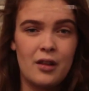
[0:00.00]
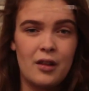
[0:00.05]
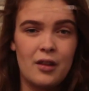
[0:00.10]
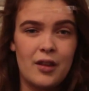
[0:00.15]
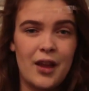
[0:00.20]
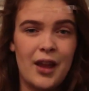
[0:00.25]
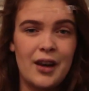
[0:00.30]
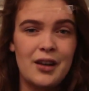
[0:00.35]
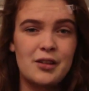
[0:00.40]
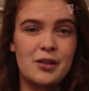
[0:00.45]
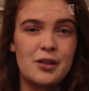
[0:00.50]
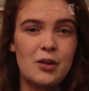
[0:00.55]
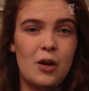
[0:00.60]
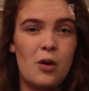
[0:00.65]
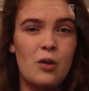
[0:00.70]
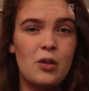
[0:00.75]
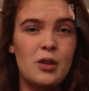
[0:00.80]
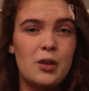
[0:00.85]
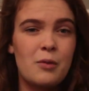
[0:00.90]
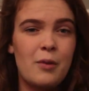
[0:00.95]
That is the
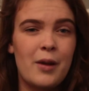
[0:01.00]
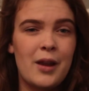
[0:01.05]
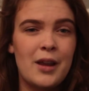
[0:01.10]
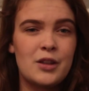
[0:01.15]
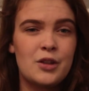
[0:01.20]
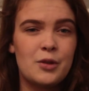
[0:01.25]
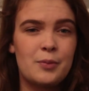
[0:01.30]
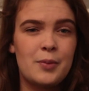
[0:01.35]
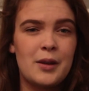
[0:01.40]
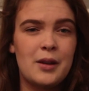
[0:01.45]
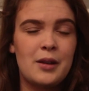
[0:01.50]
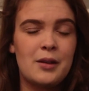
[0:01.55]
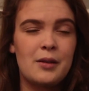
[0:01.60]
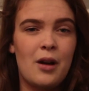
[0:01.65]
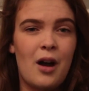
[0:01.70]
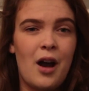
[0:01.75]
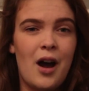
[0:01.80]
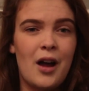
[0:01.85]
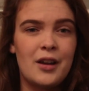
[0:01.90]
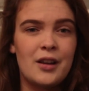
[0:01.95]
only way to be
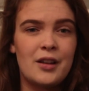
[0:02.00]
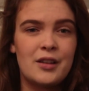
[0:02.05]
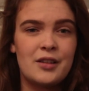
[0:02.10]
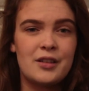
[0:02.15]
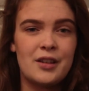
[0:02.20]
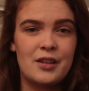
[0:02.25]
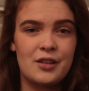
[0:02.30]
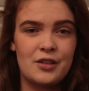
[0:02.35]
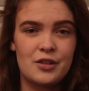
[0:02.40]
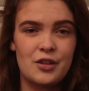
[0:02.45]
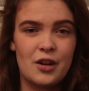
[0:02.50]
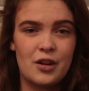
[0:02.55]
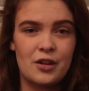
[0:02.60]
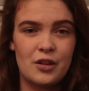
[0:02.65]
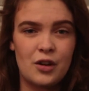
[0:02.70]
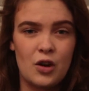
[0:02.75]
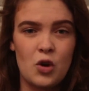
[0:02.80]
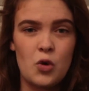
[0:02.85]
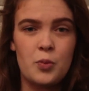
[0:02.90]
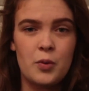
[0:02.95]
honest and start
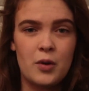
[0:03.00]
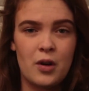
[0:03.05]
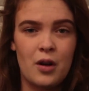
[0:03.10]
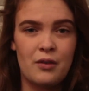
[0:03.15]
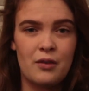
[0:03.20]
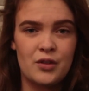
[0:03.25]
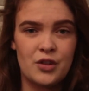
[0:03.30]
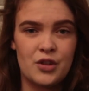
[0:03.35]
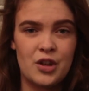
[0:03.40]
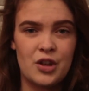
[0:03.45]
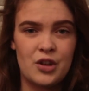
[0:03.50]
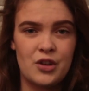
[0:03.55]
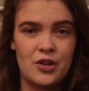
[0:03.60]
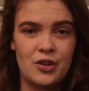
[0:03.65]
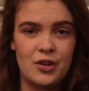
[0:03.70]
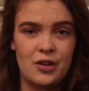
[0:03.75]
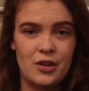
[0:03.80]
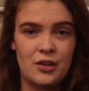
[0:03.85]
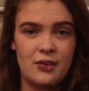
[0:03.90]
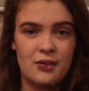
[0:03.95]
an open
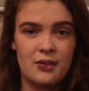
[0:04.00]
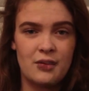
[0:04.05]
conversation.